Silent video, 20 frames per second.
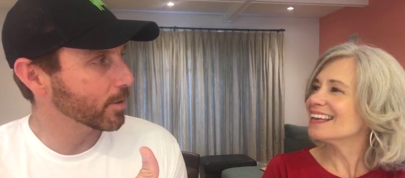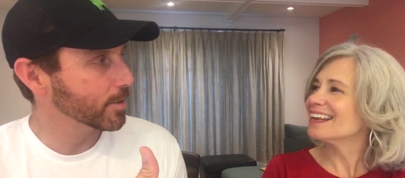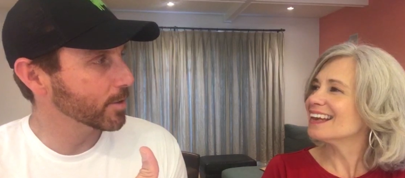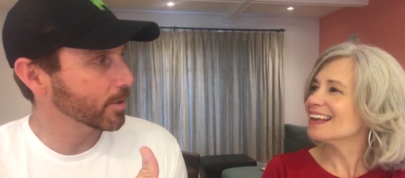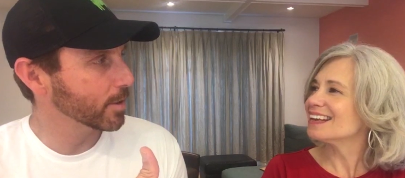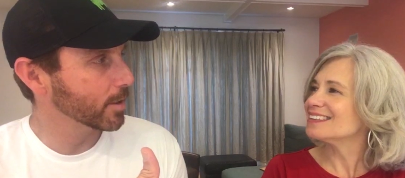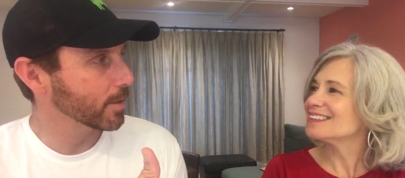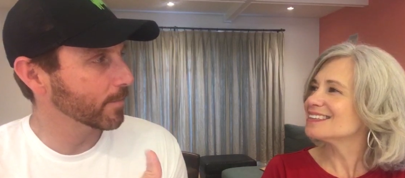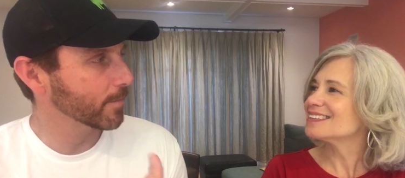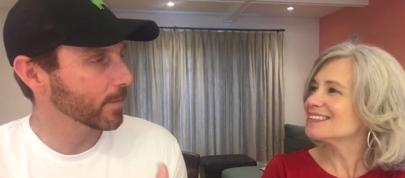
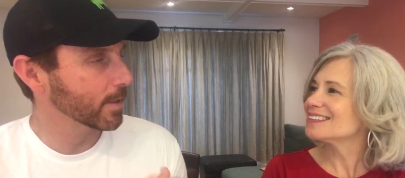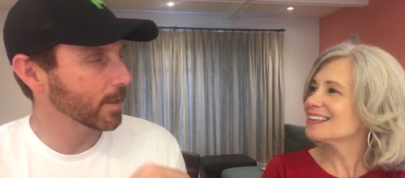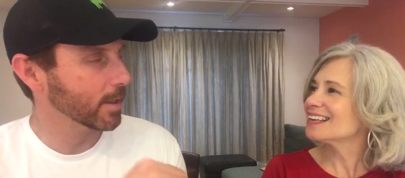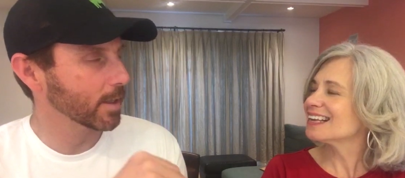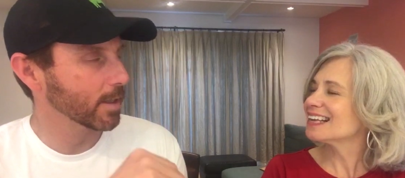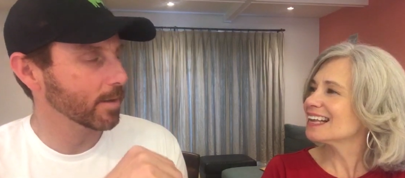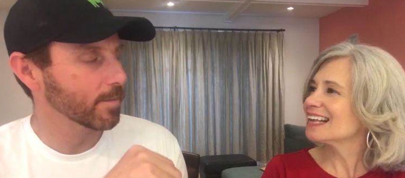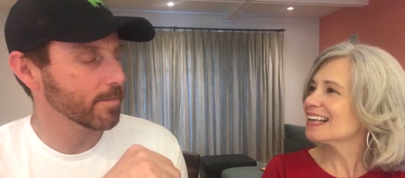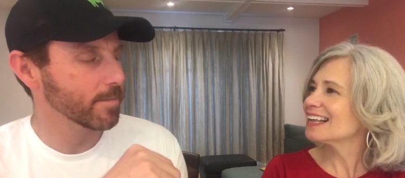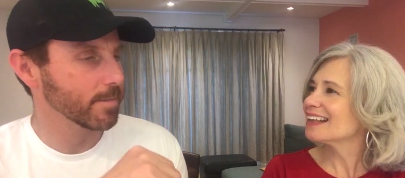Speaker 1: largely, yes.
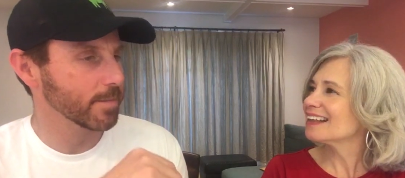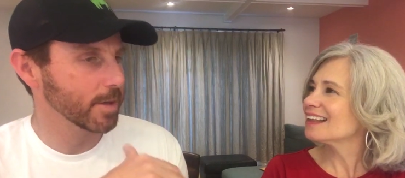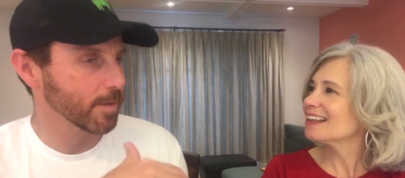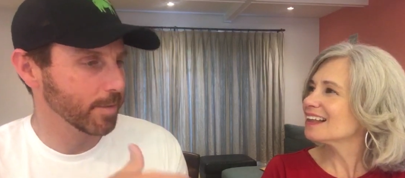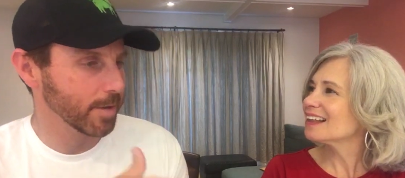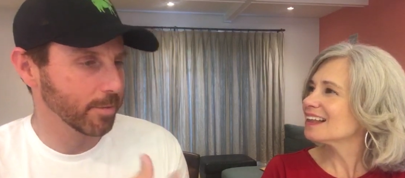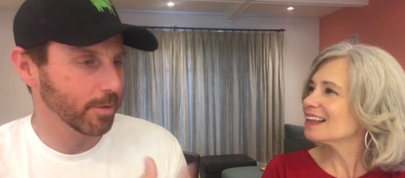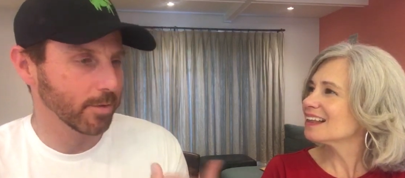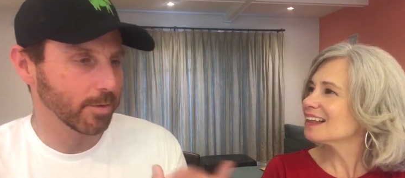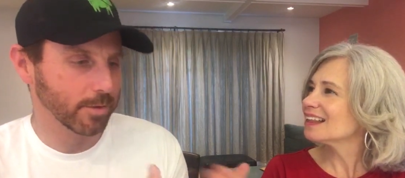um, you know,
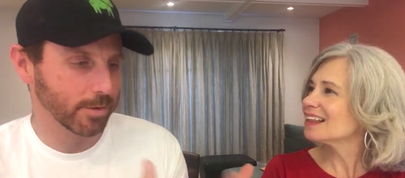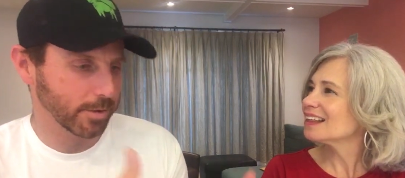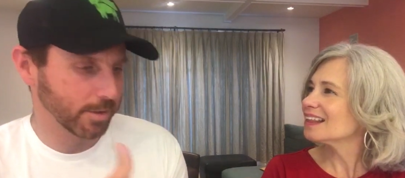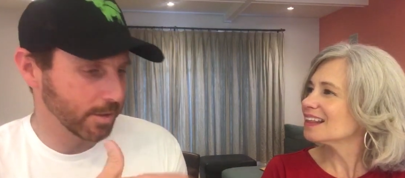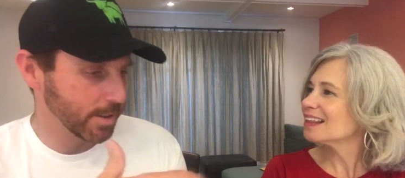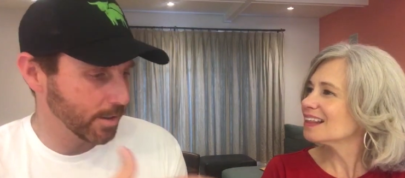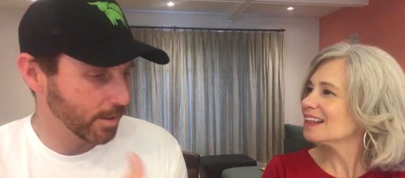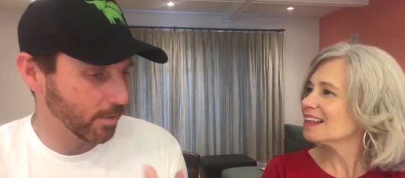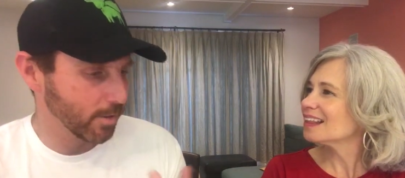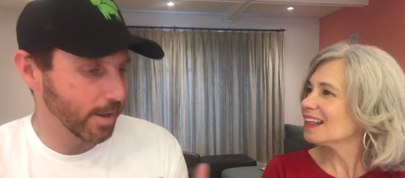people who are
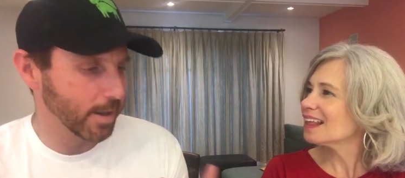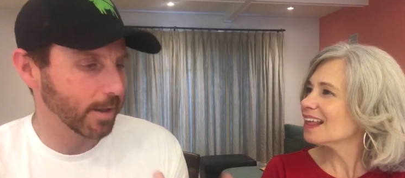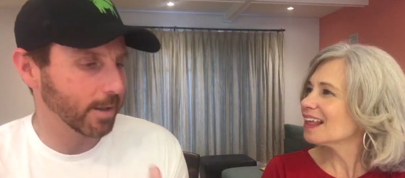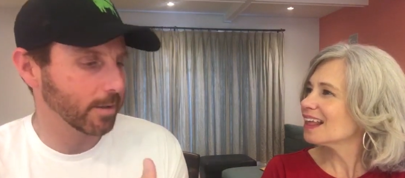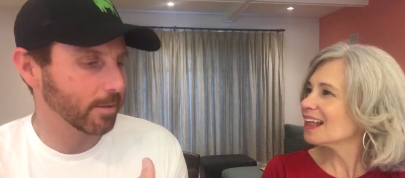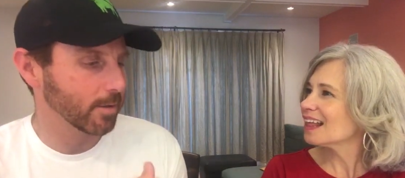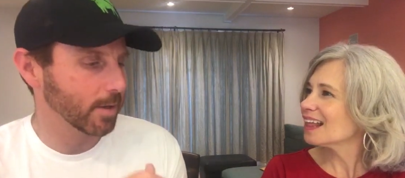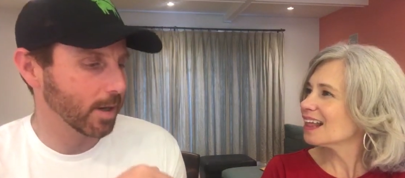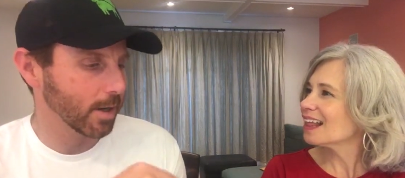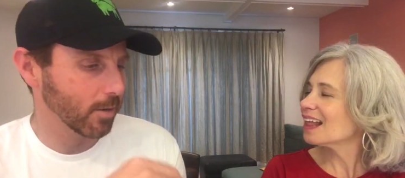
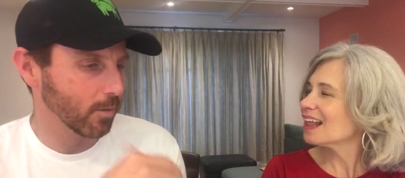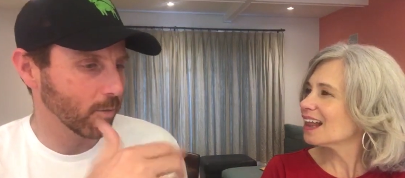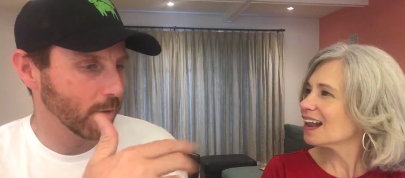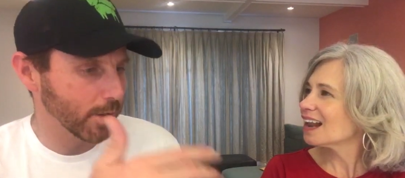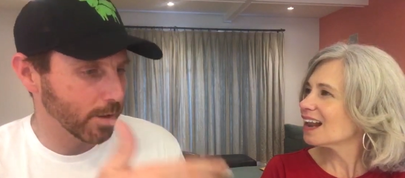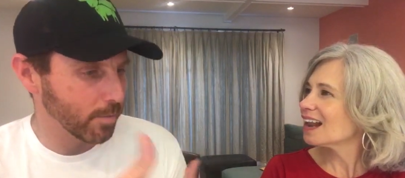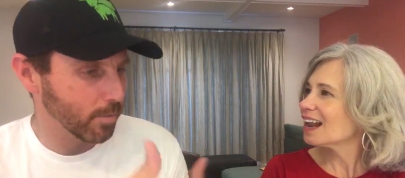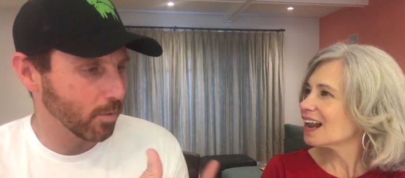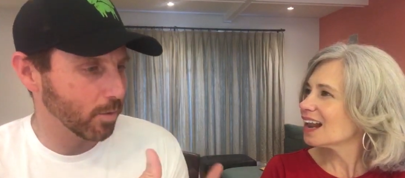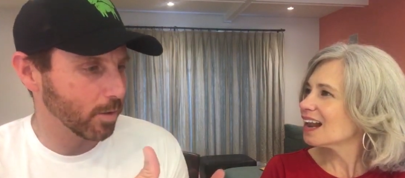integrating uh, one
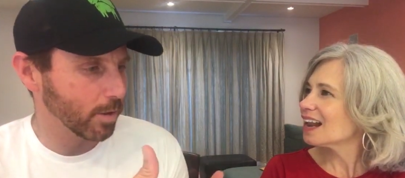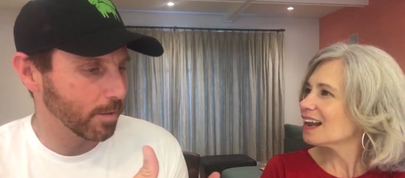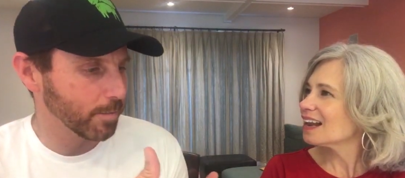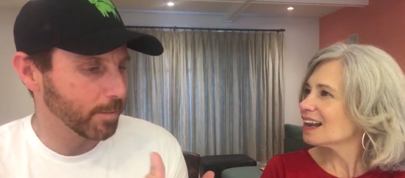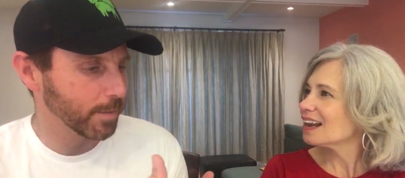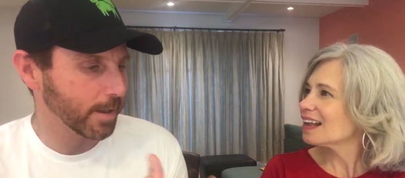or more